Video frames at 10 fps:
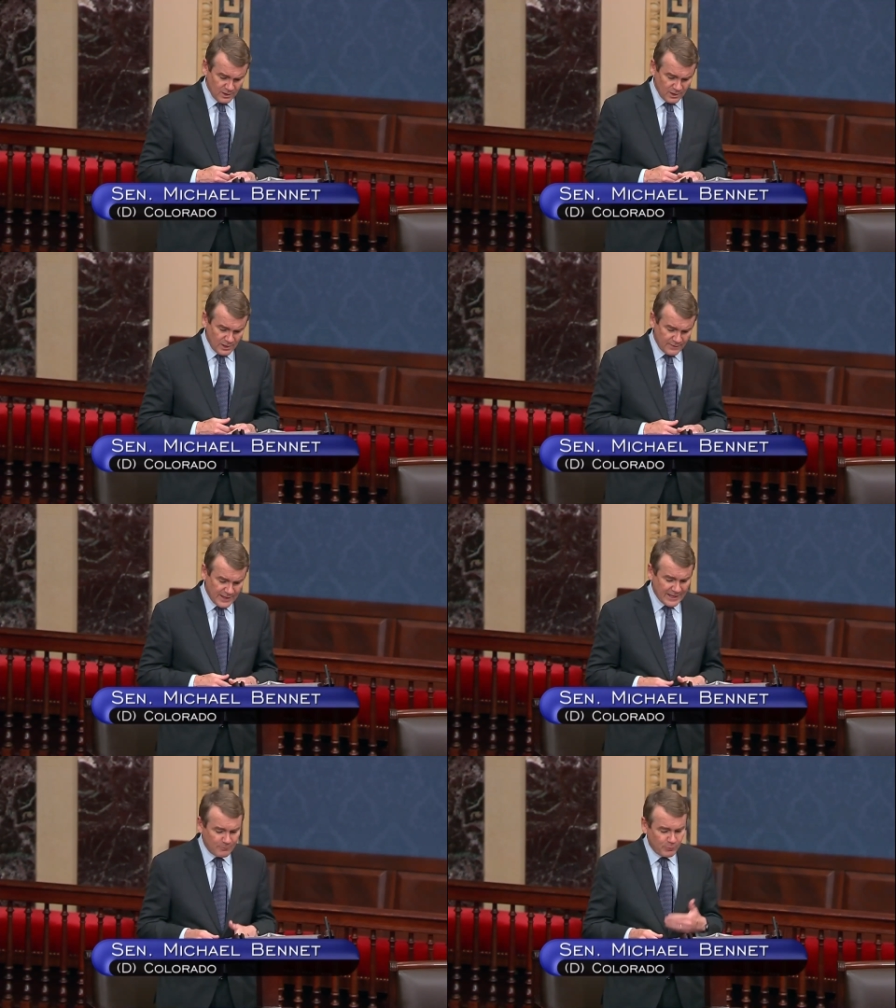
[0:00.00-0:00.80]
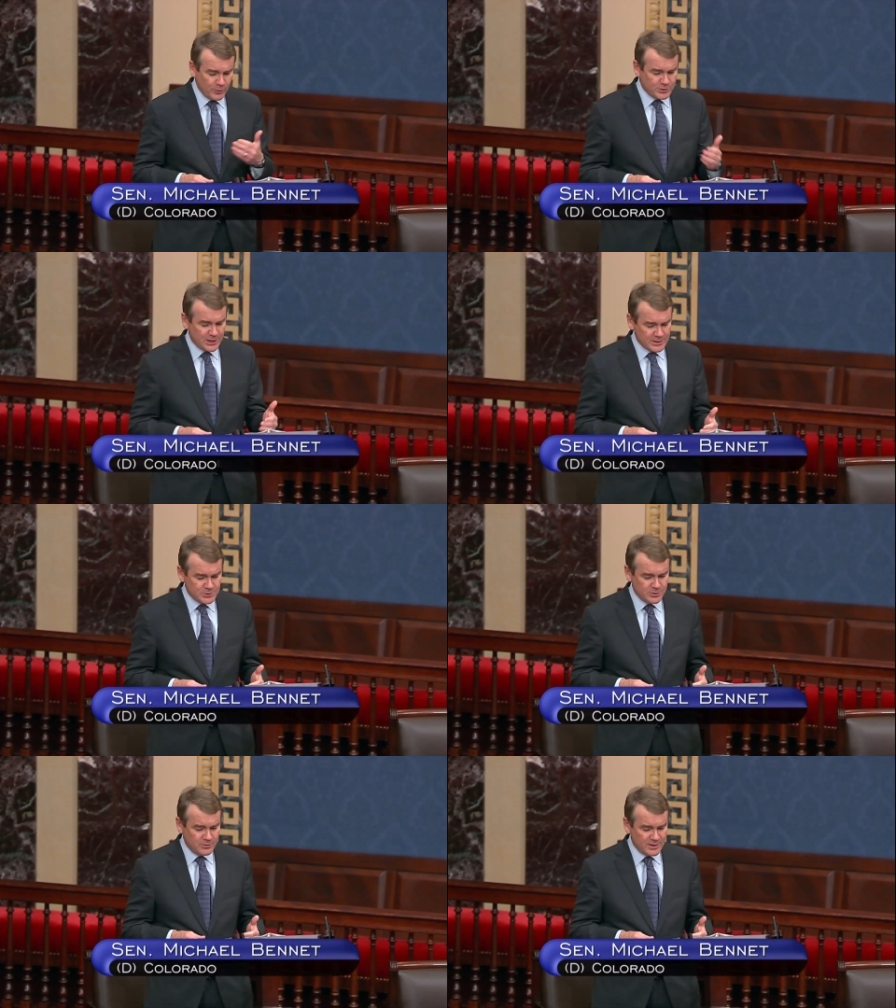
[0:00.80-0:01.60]
And that approach has
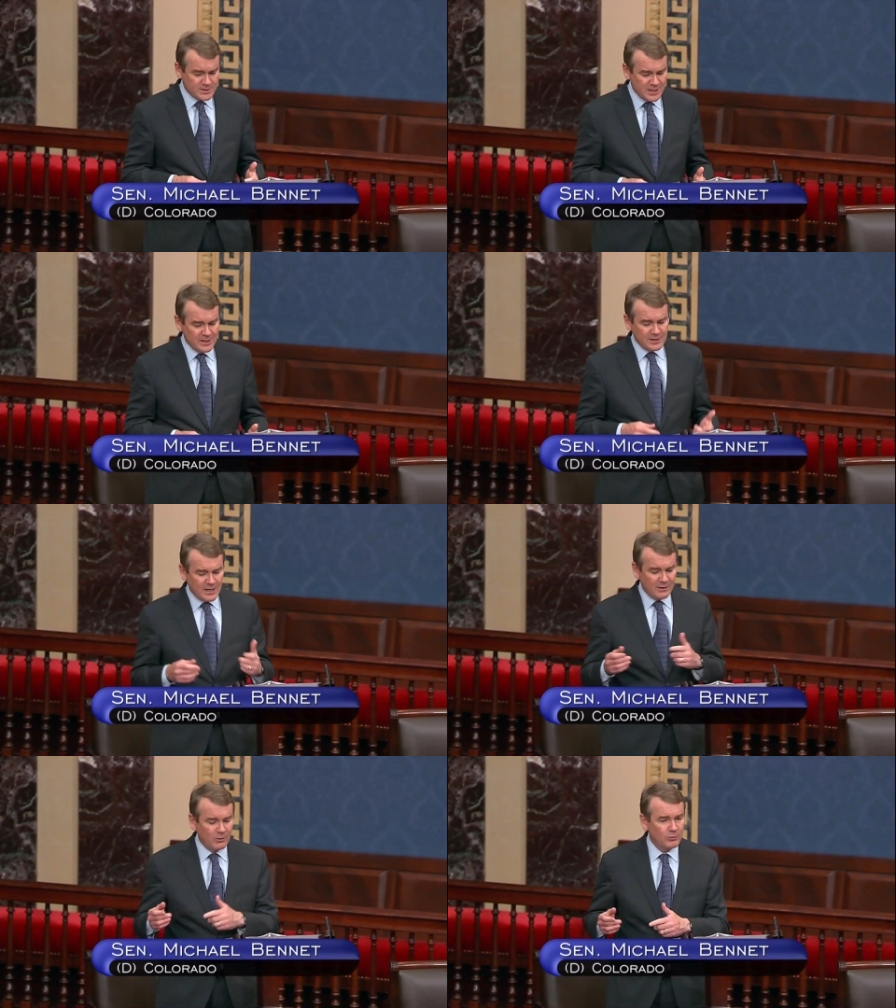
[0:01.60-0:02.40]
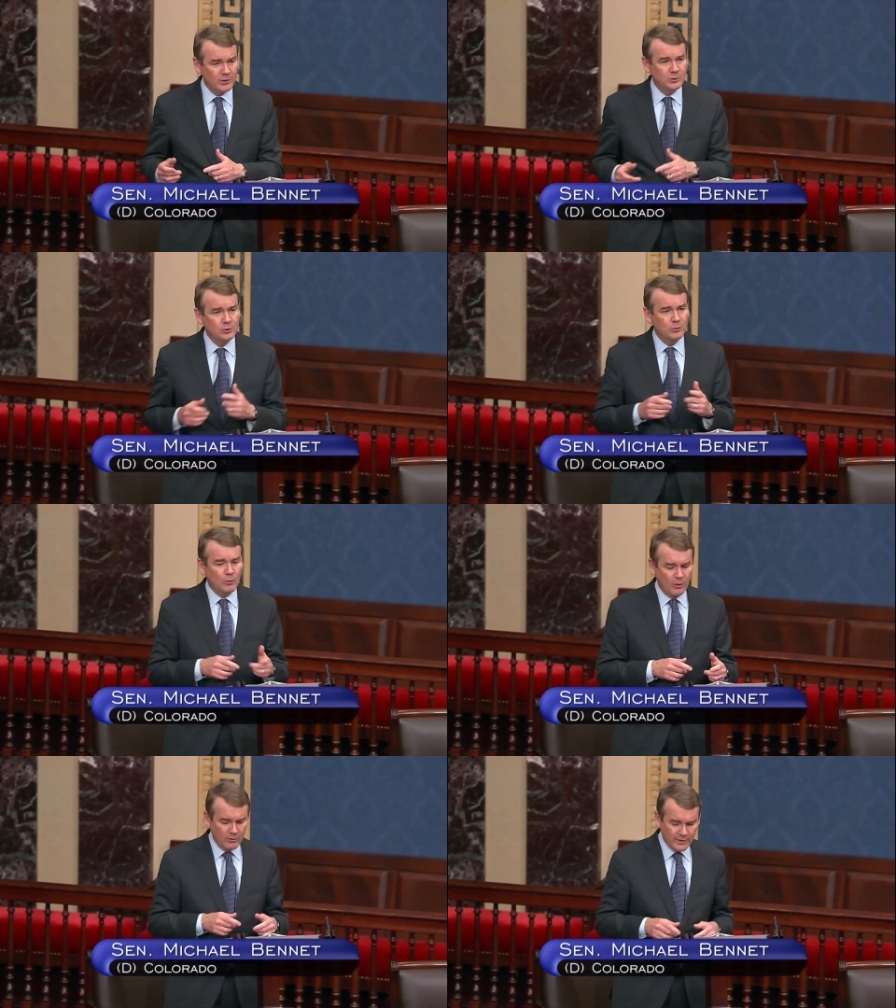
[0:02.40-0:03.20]
to address not only new
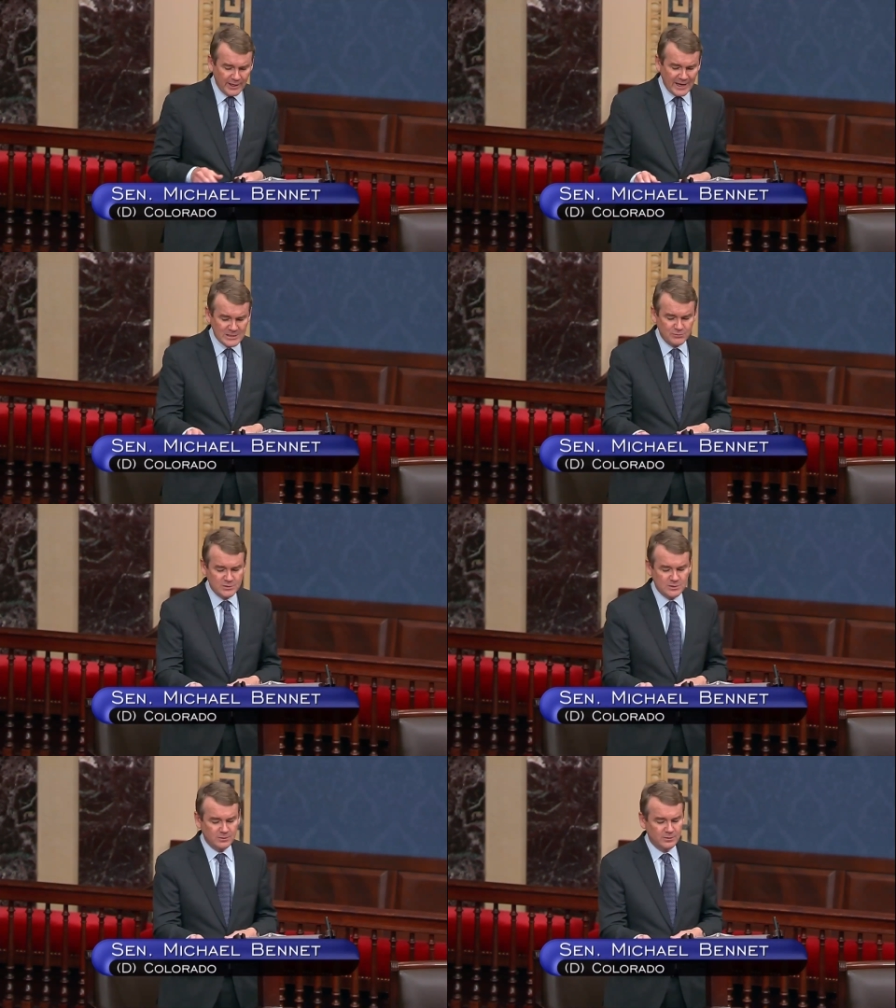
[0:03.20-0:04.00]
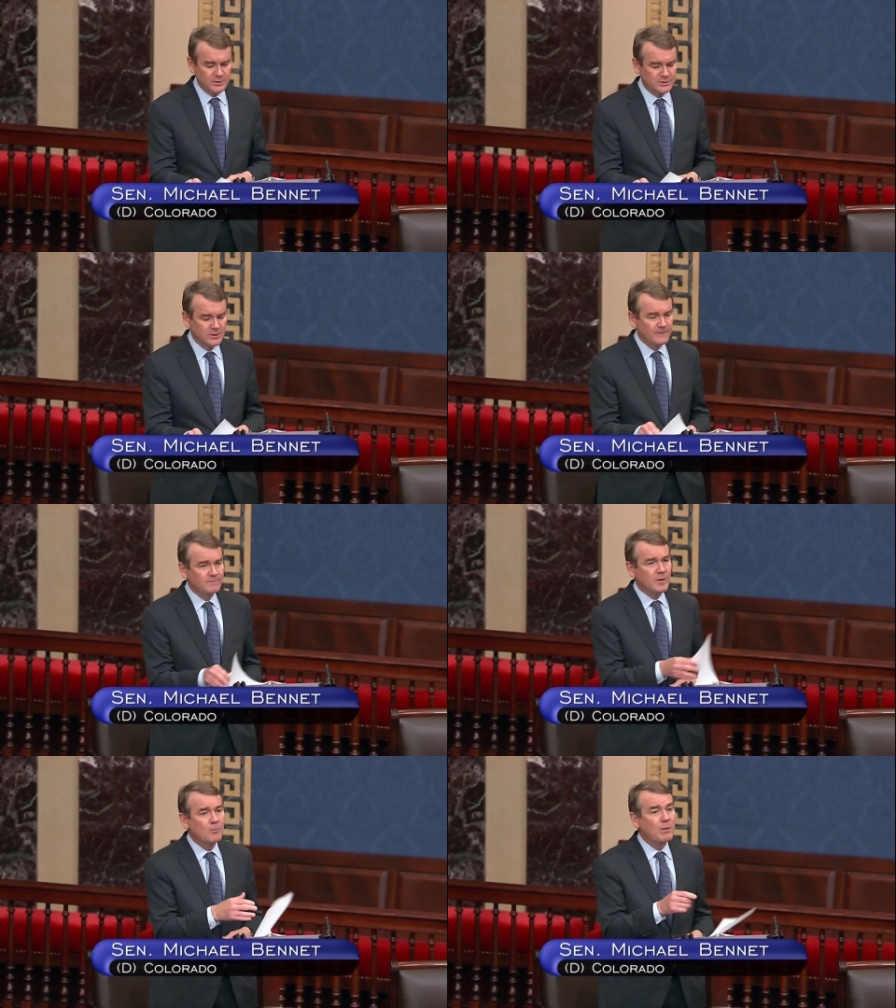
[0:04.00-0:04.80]
oil and gas facilities,
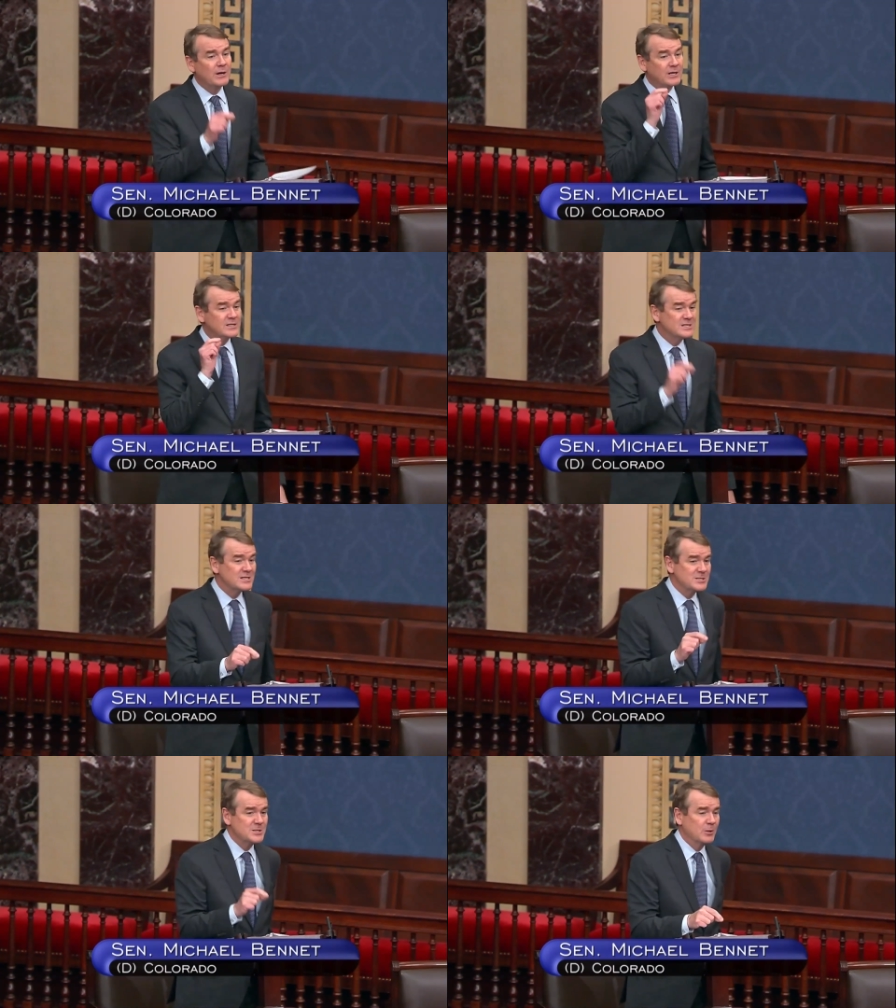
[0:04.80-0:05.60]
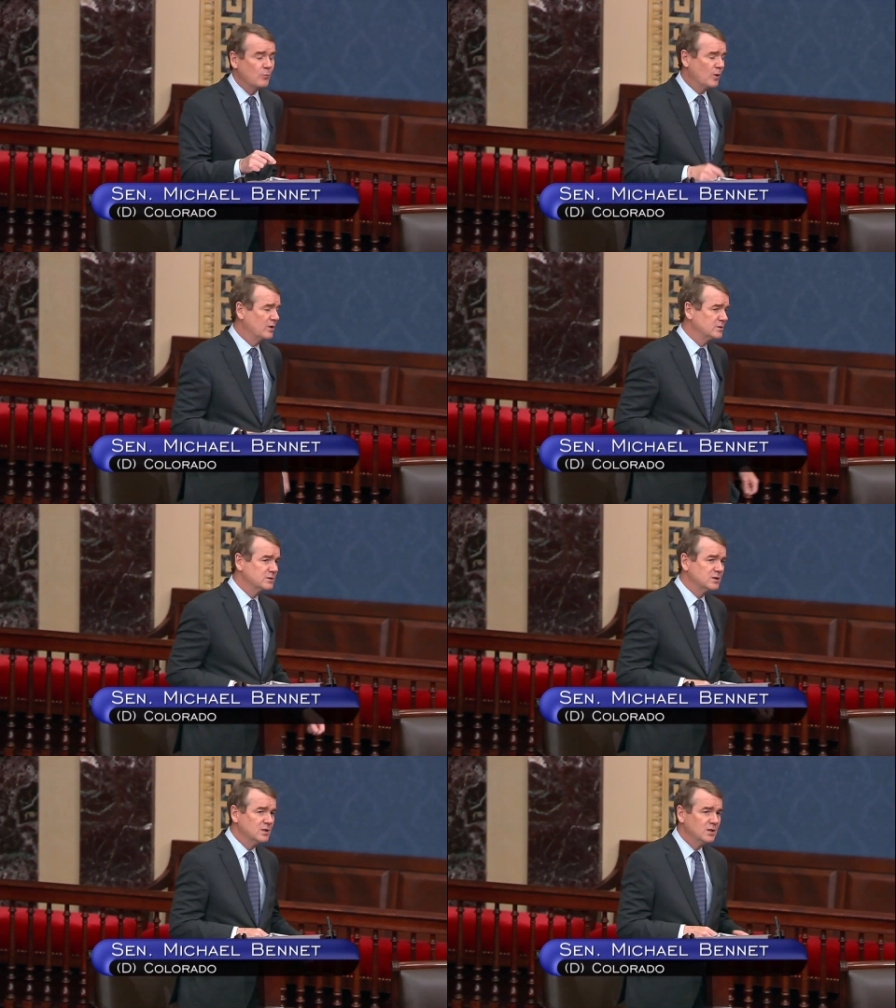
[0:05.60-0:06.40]
but existing ones,
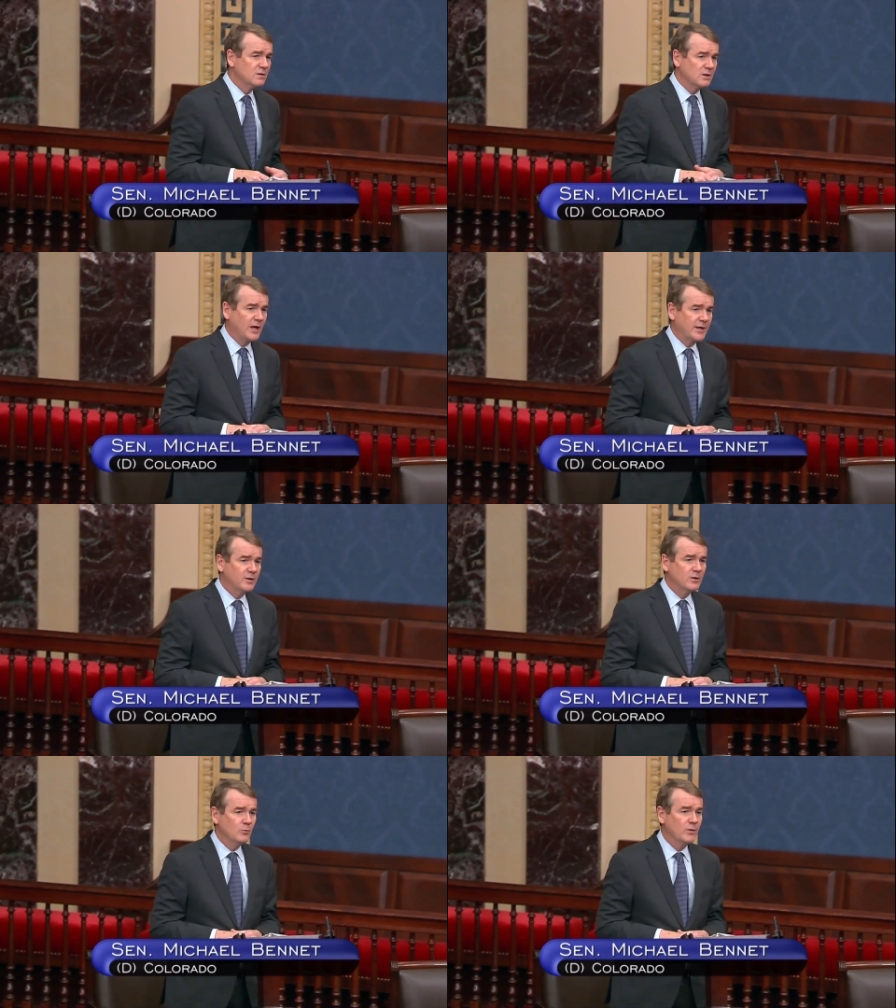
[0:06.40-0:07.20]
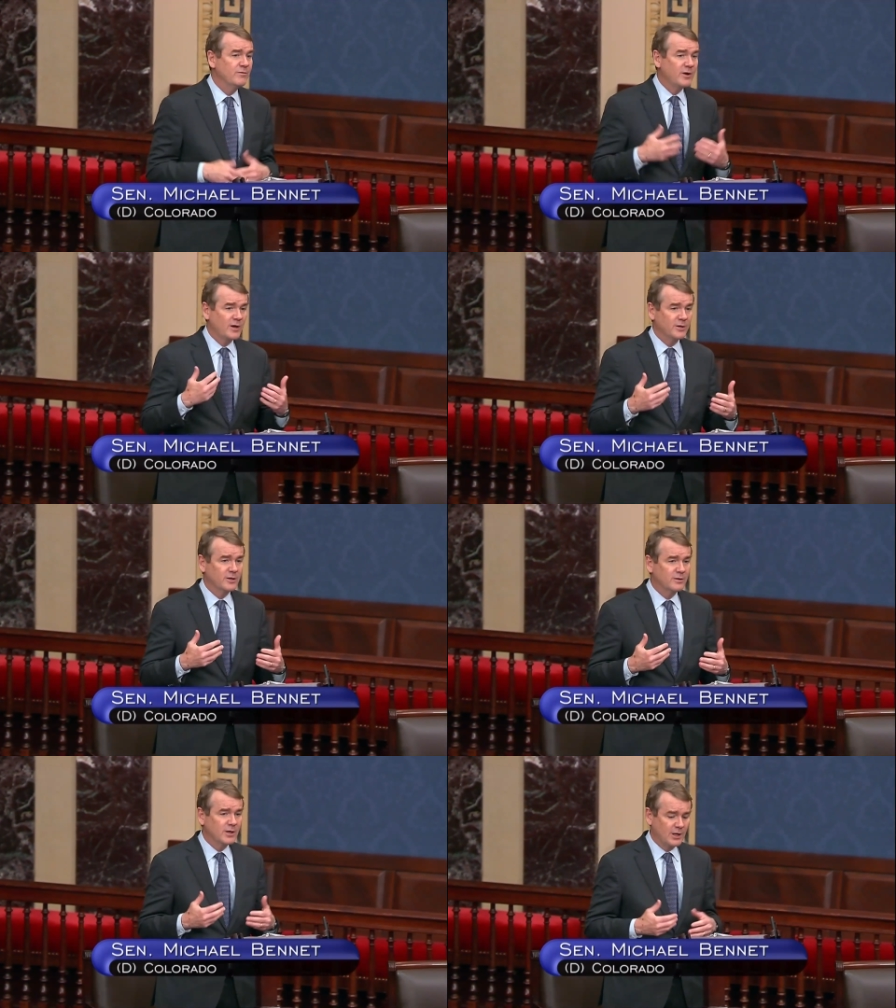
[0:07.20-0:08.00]
like we've done in
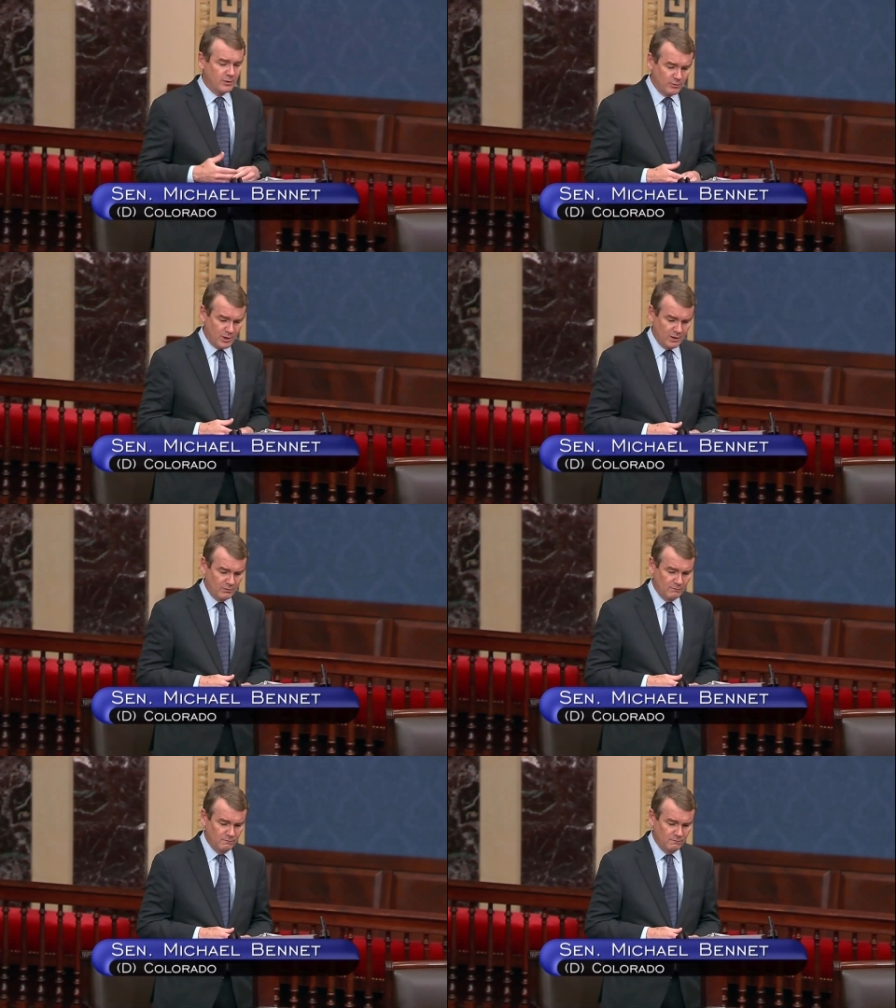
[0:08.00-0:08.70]
Colorado.